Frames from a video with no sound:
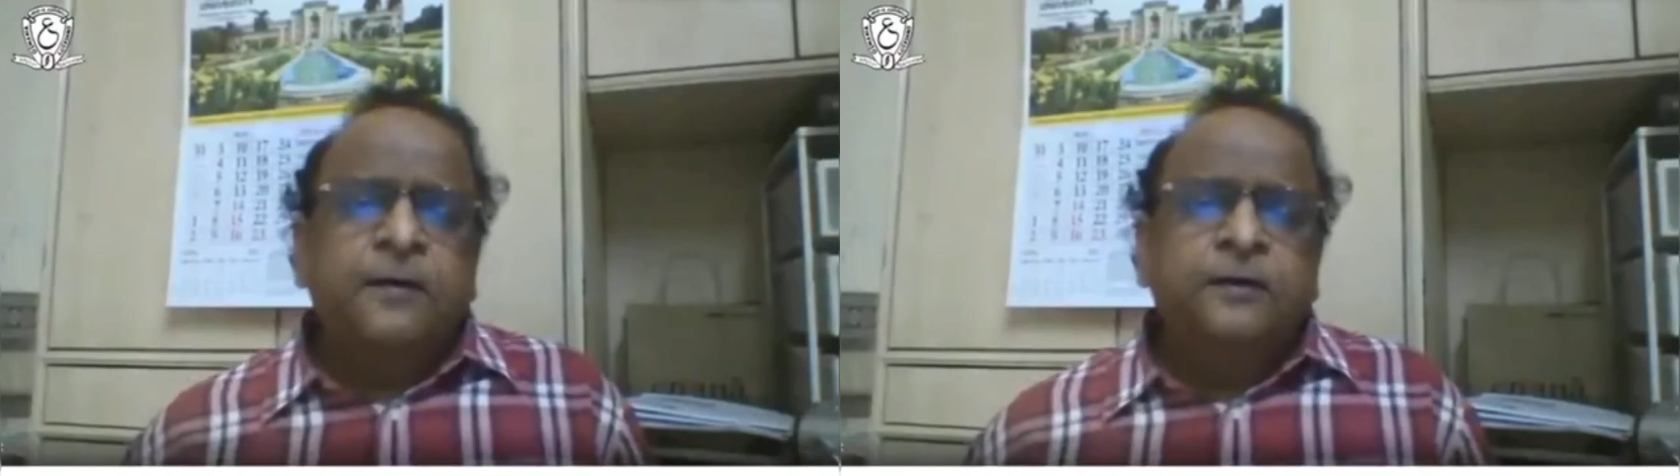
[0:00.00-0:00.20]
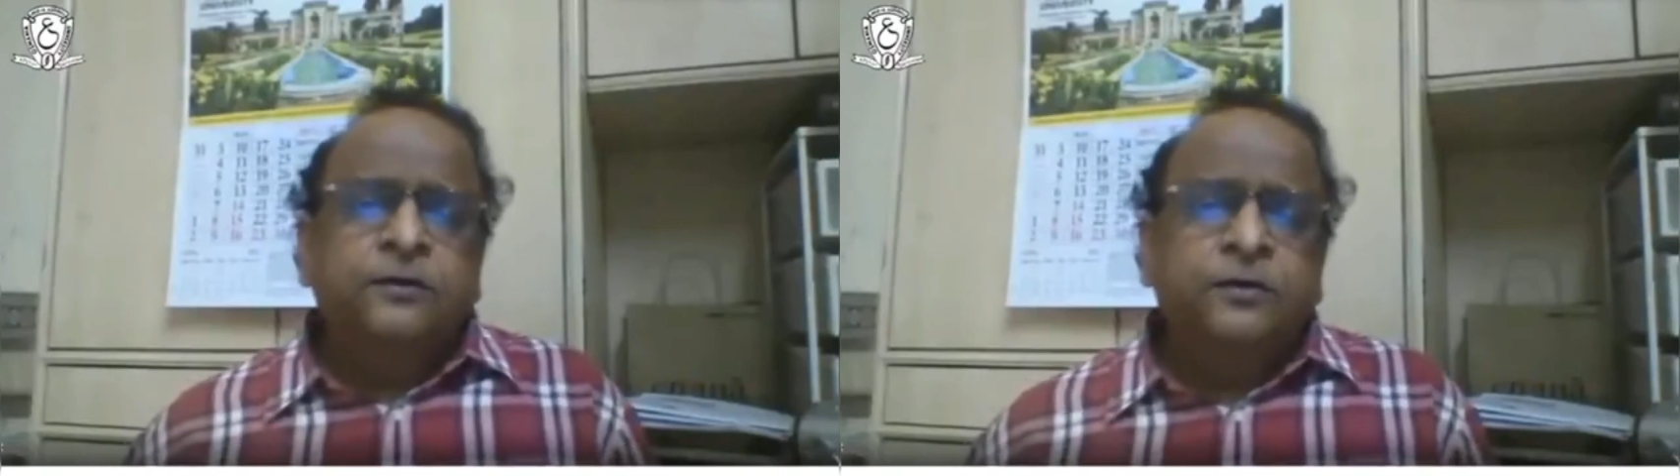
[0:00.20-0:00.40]

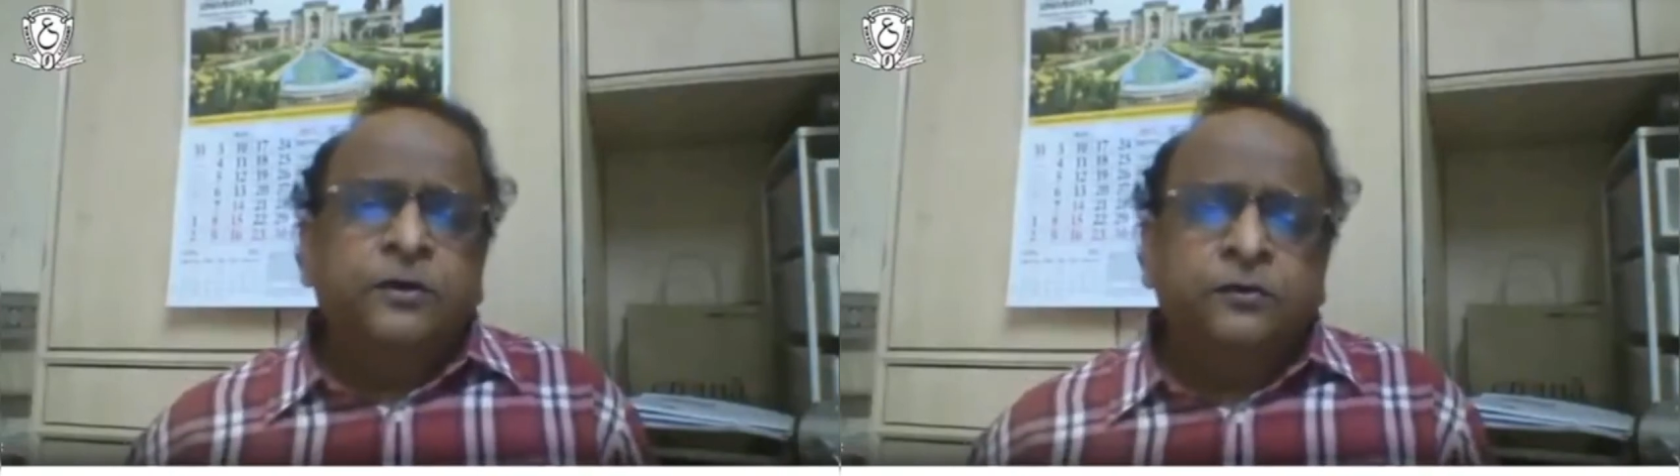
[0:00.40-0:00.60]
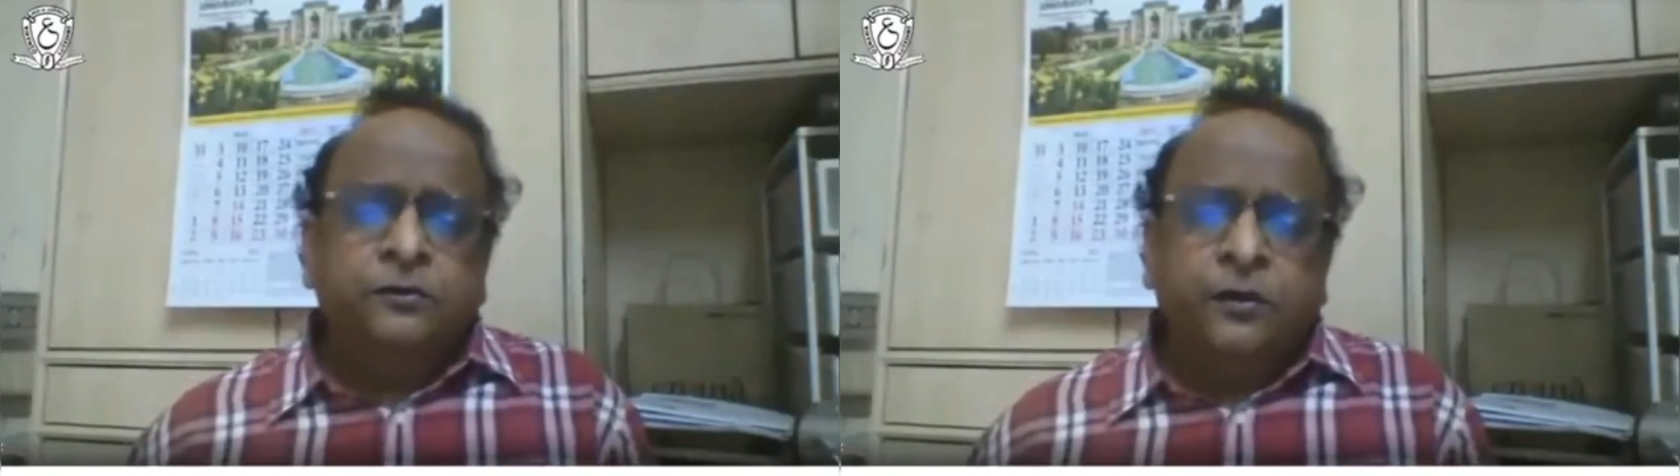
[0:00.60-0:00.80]

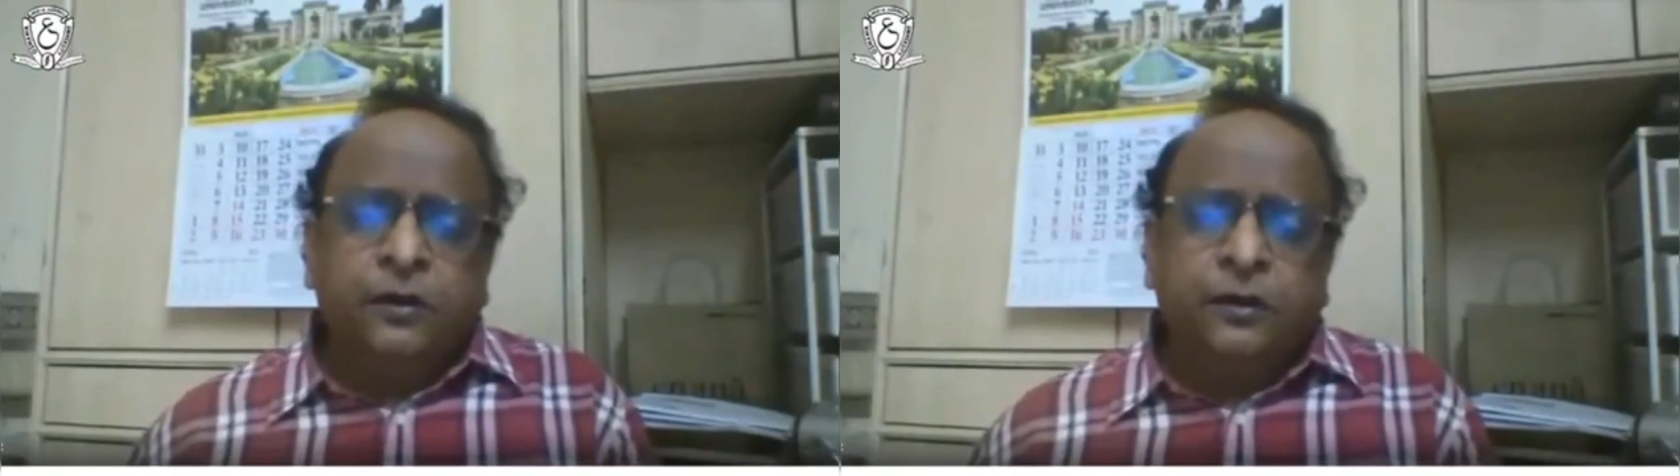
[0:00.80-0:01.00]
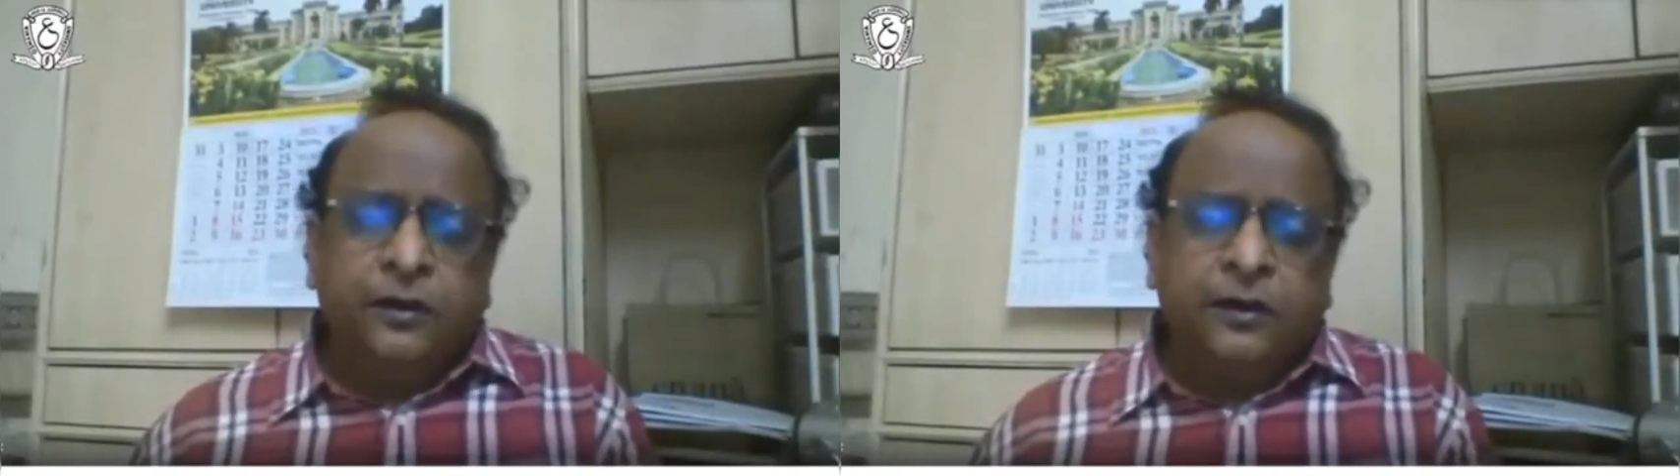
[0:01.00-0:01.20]

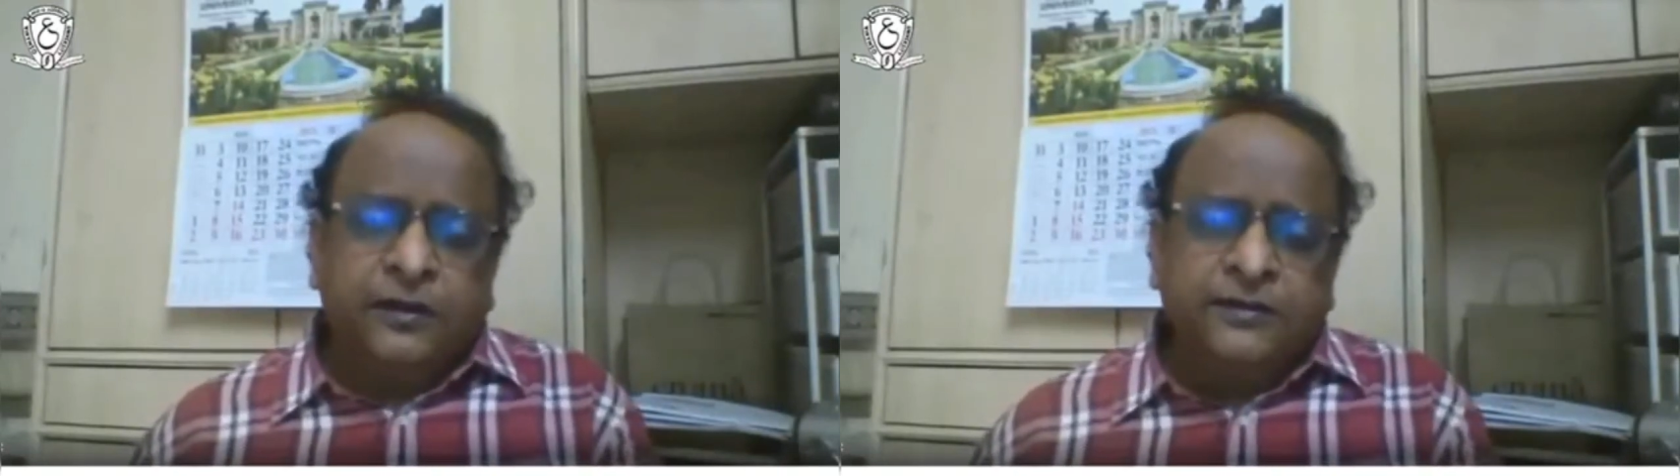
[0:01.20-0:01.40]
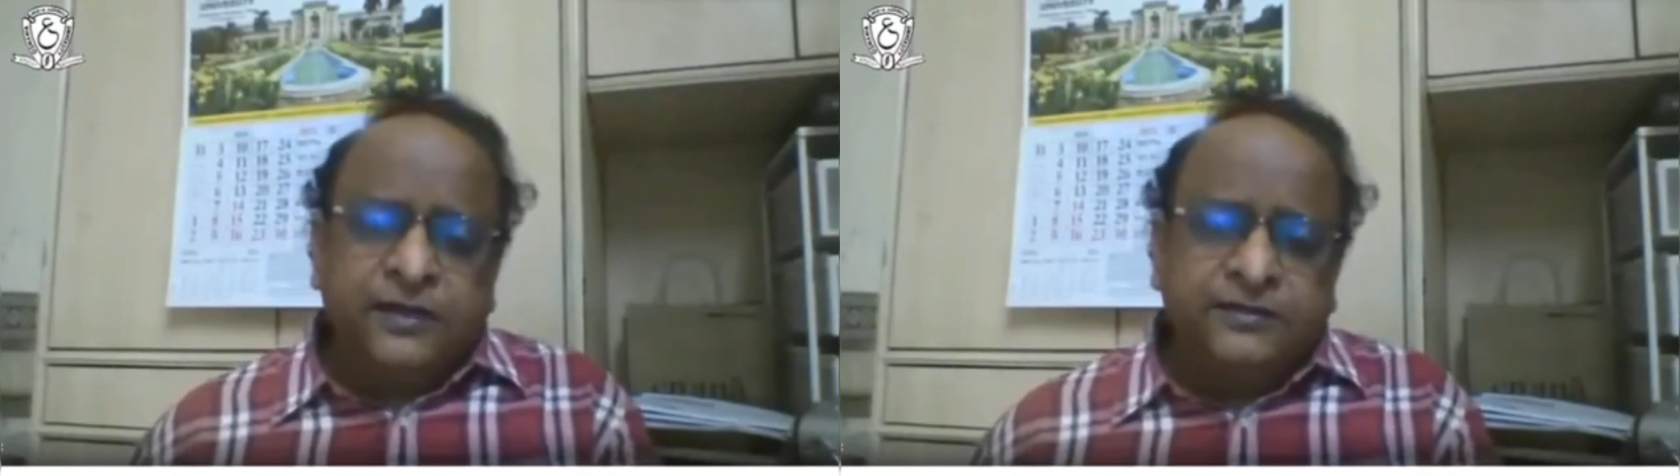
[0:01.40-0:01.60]
Now, as an